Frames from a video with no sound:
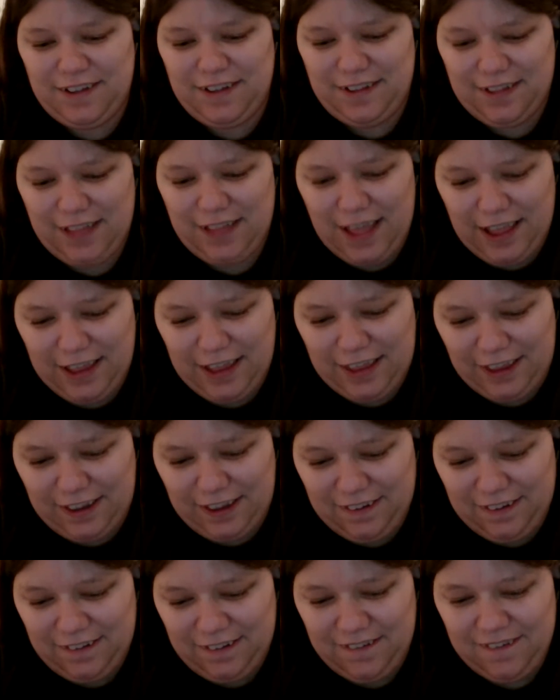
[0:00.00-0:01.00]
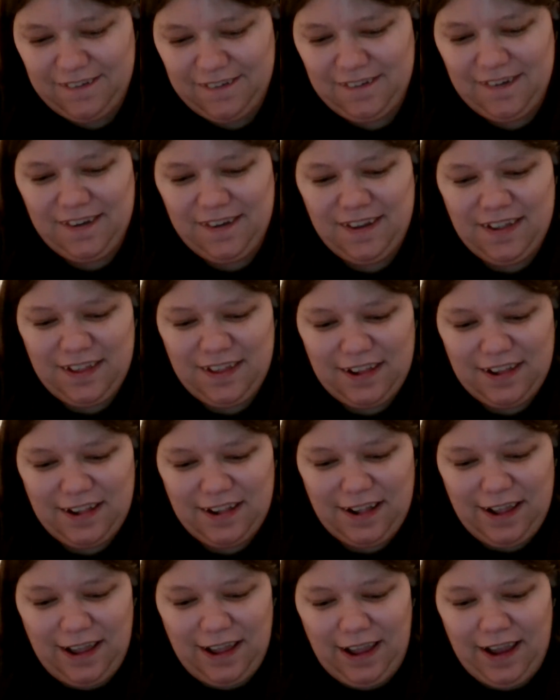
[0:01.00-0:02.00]
thank you.
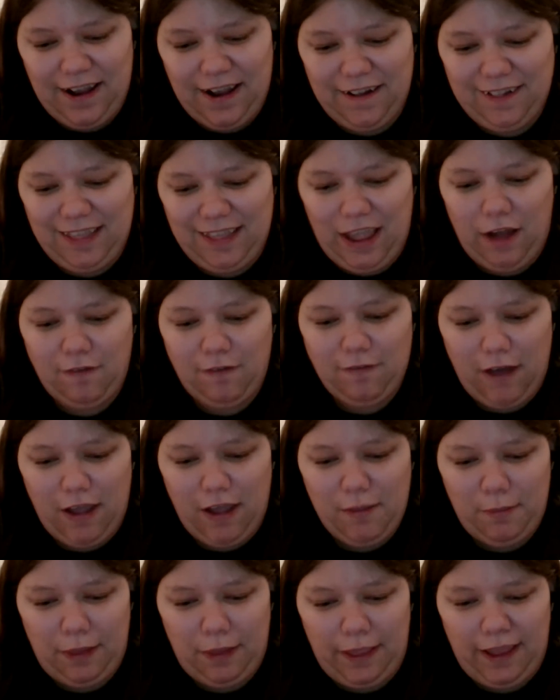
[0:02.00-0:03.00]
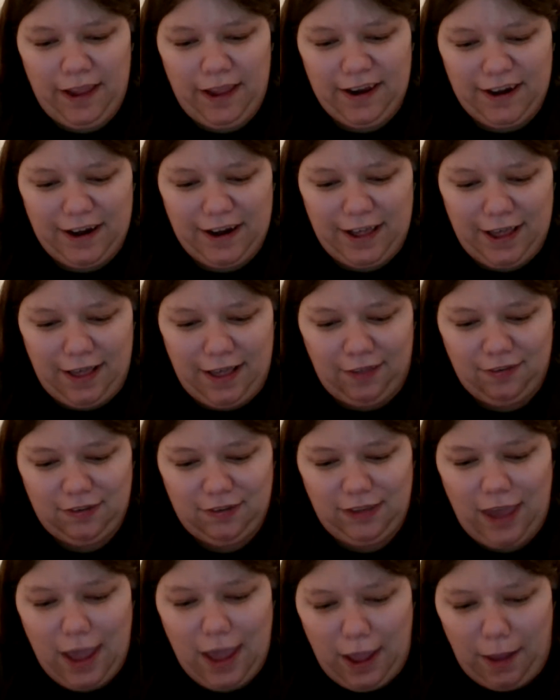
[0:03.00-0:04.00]
And they invite me in, and I
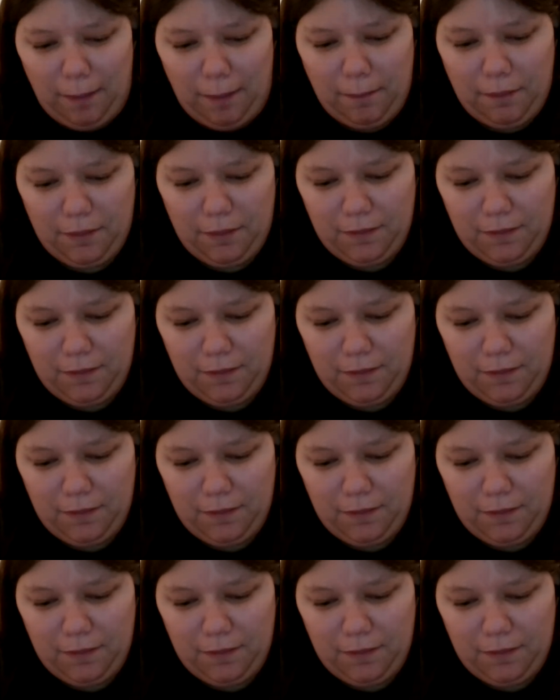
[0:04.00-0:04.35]
escape,